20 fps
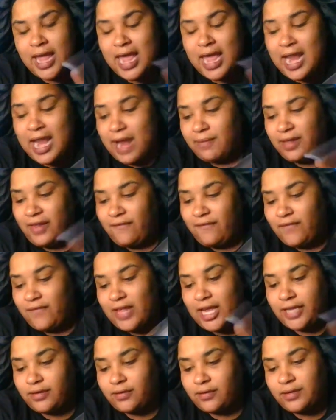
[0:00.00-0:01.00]
And I really feel
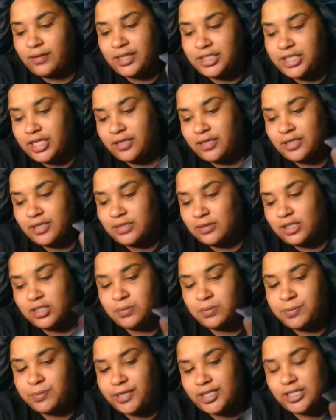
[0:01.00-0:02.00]
like you're really generous with
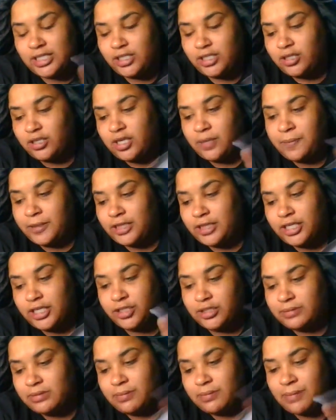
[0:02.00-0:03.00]
this person. You could have put their
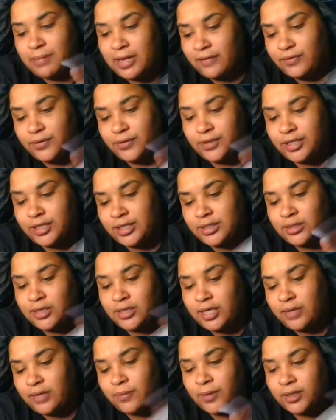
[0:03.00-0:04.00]
dreams above yours. You
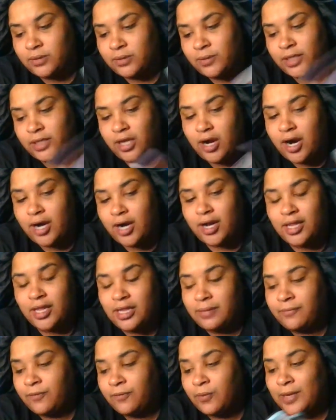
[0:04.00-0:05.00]
could have worked really hard on
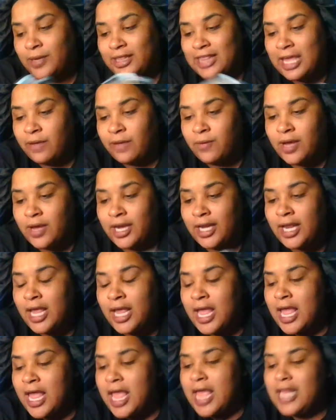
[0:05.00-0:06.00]
them for what they wanted.
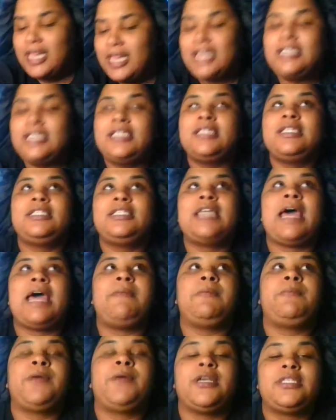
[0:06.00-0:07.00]
This is the
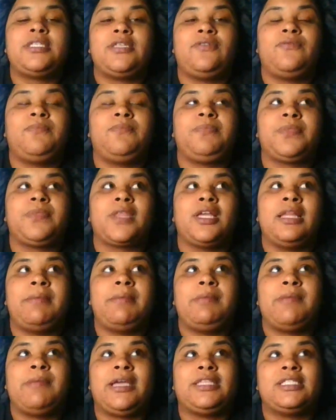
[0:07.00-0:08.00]
type of person, let
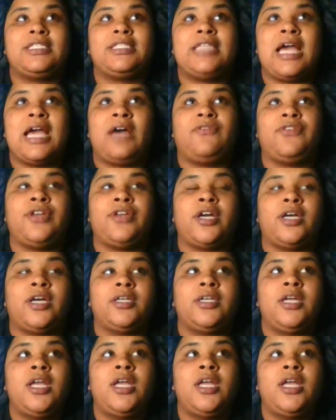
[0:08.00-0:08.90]
me break this down for y'all.